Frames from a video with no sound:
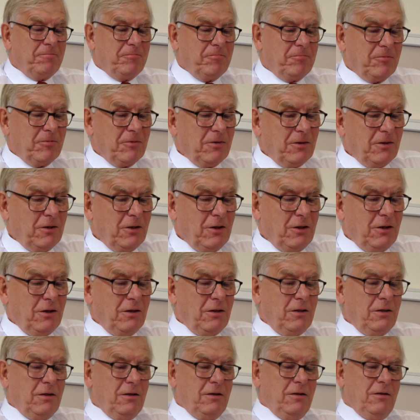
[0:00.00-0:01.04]

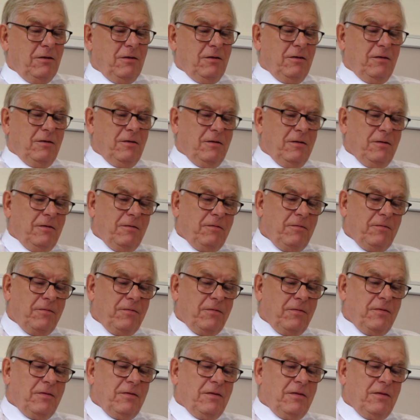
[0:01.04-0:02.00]
No one is speaking in this clip.